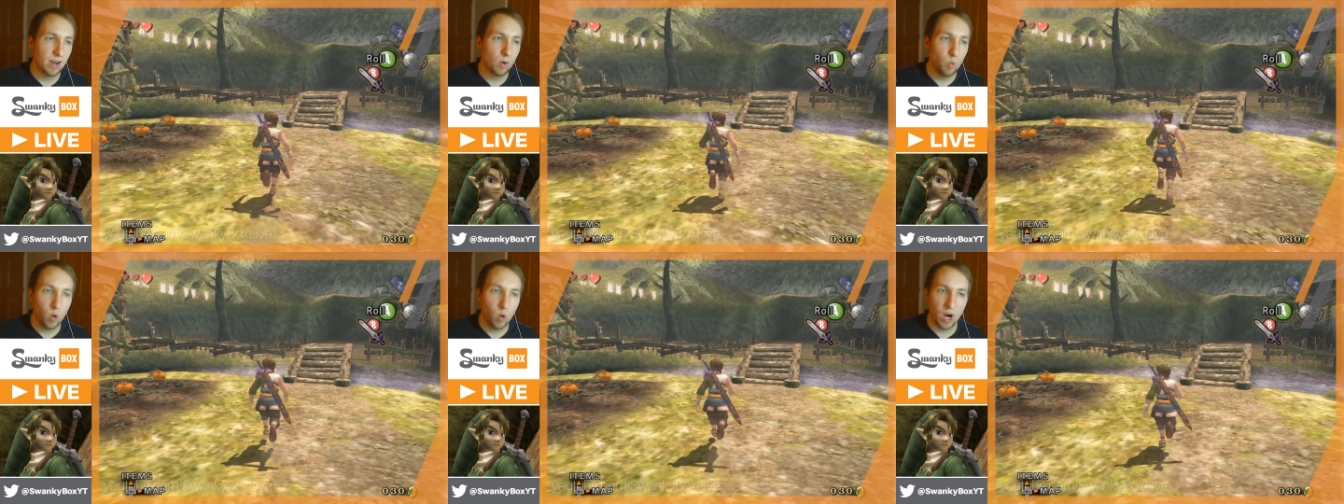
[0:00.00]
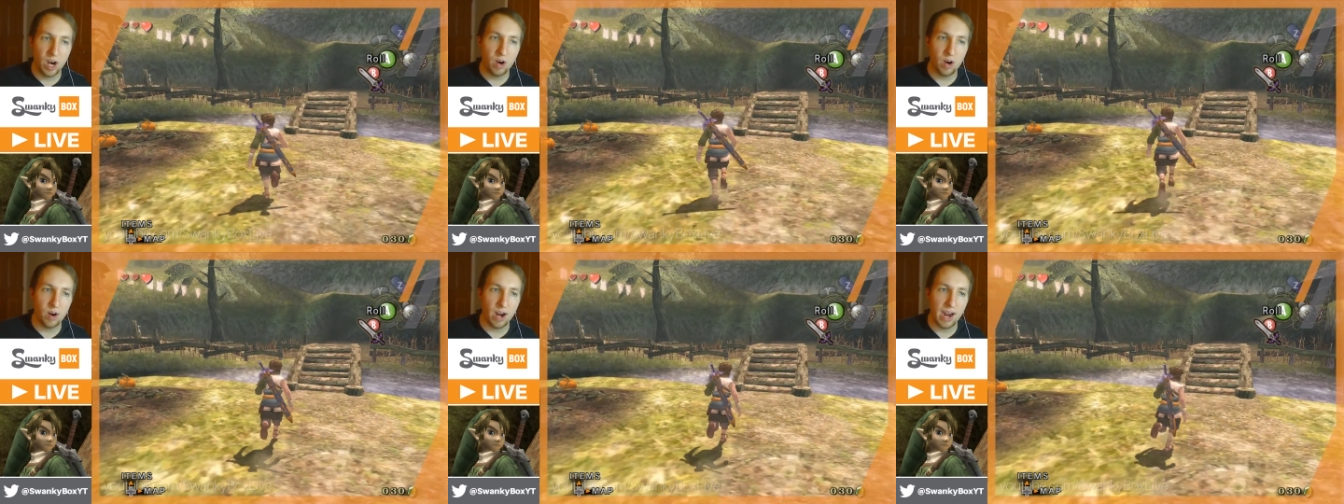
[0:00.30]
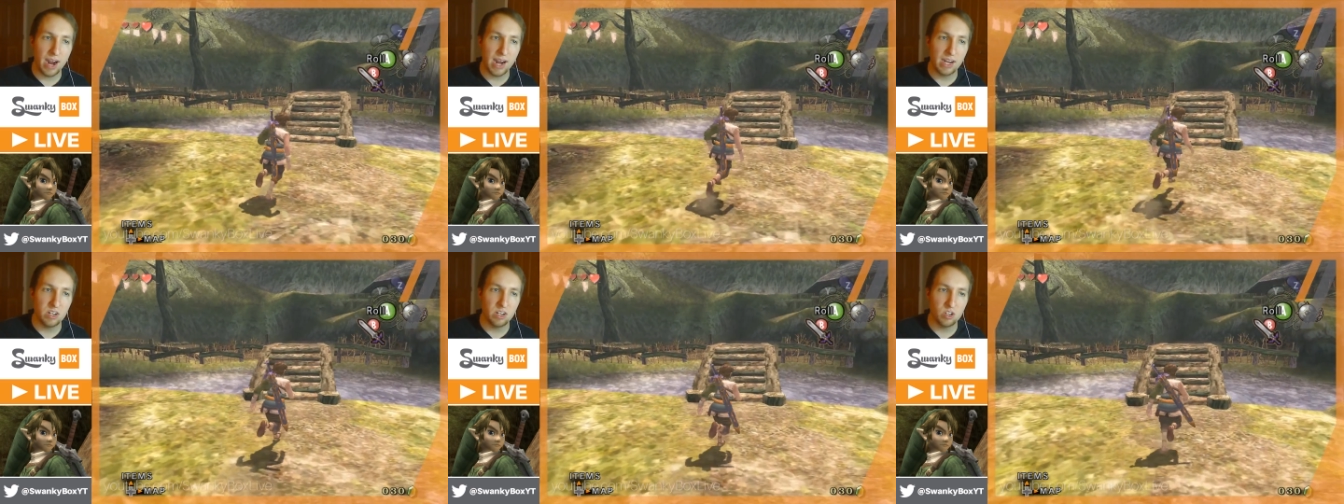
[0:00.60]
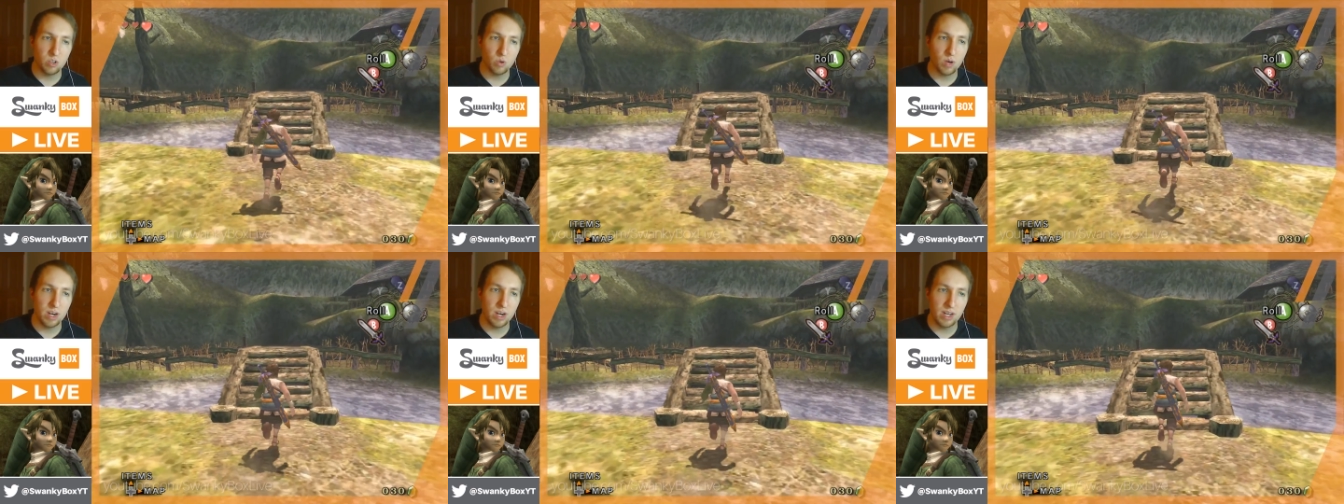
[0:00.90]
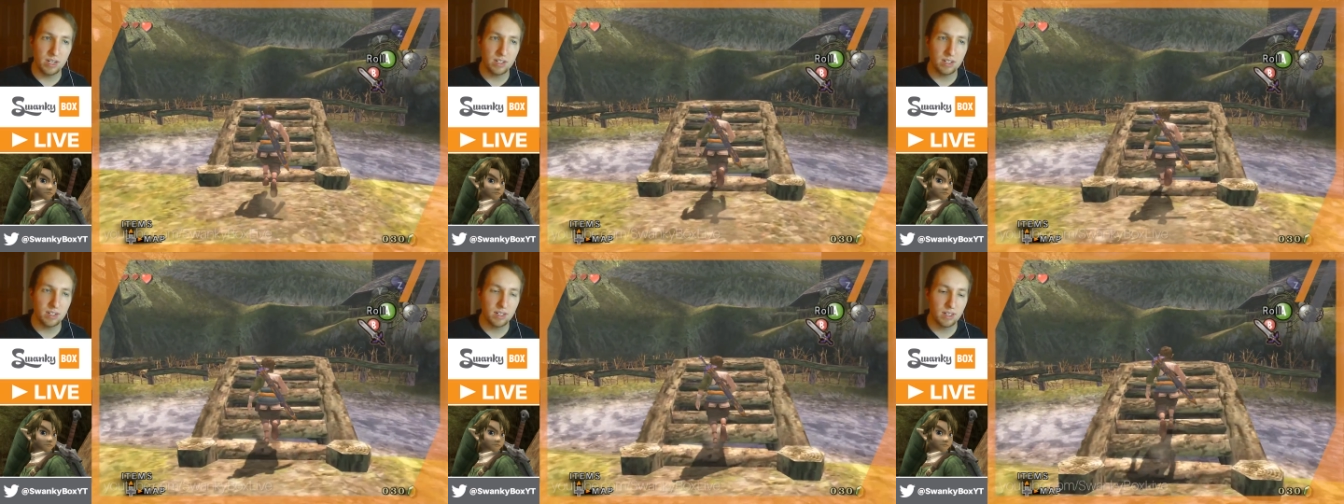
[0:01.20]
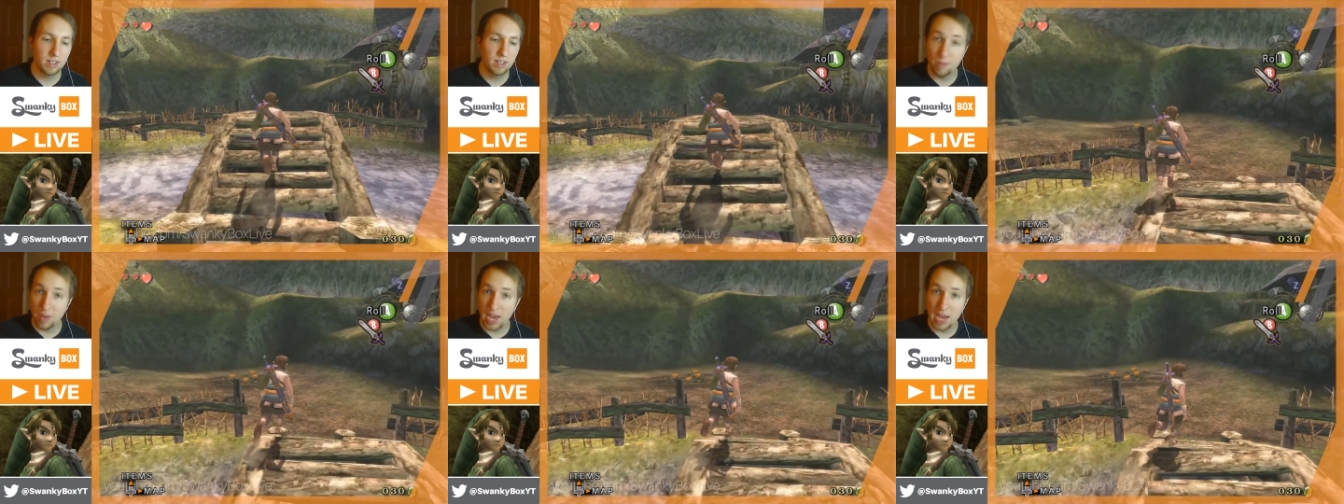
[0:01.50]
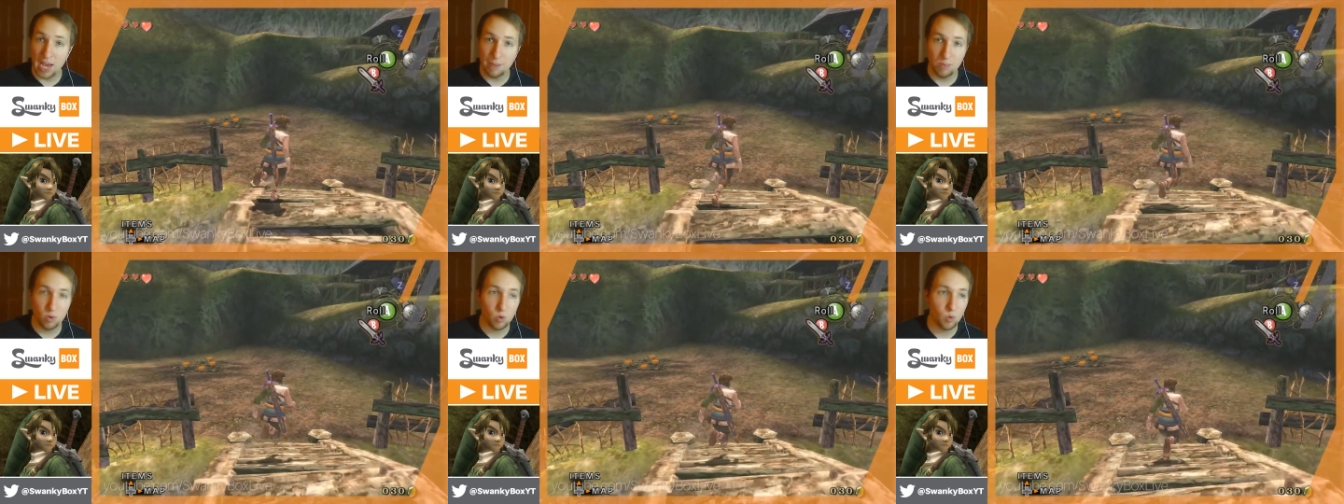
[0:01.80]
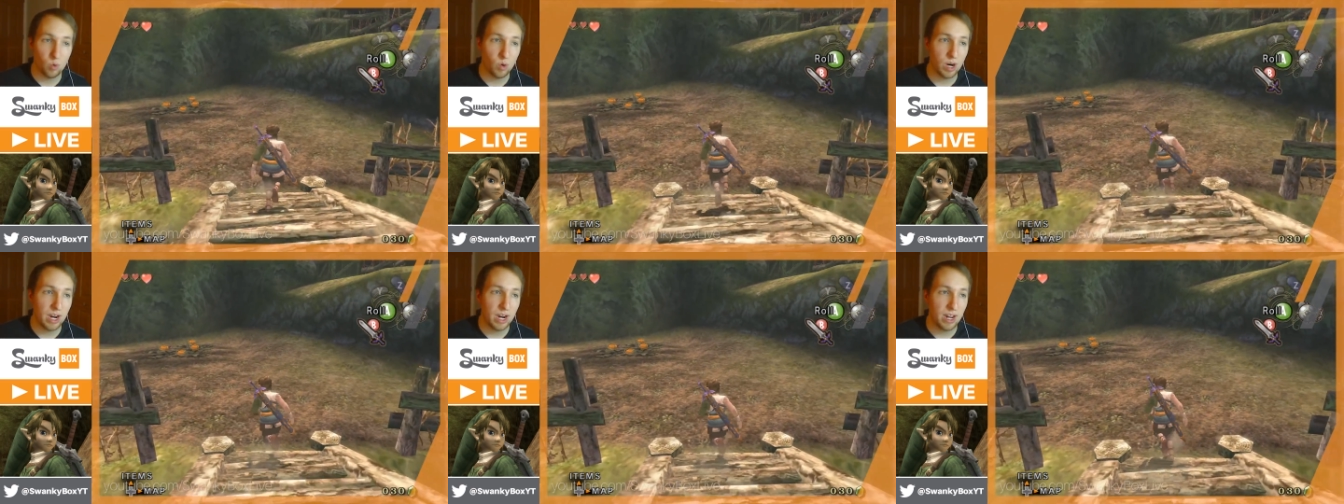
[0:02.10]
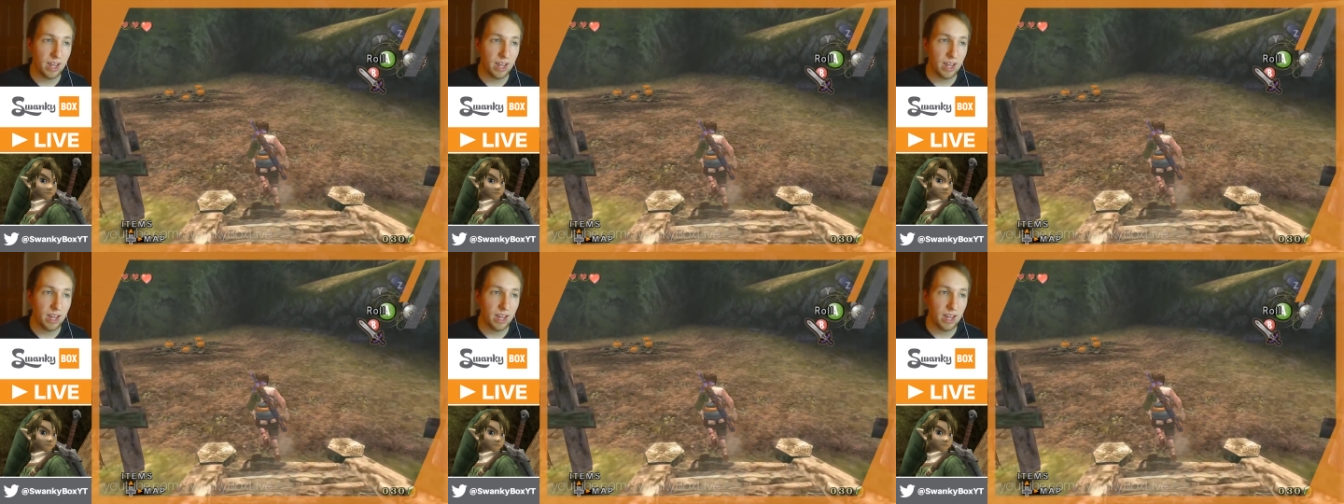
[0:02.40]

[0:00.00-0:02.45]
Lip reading: where I joined the map or where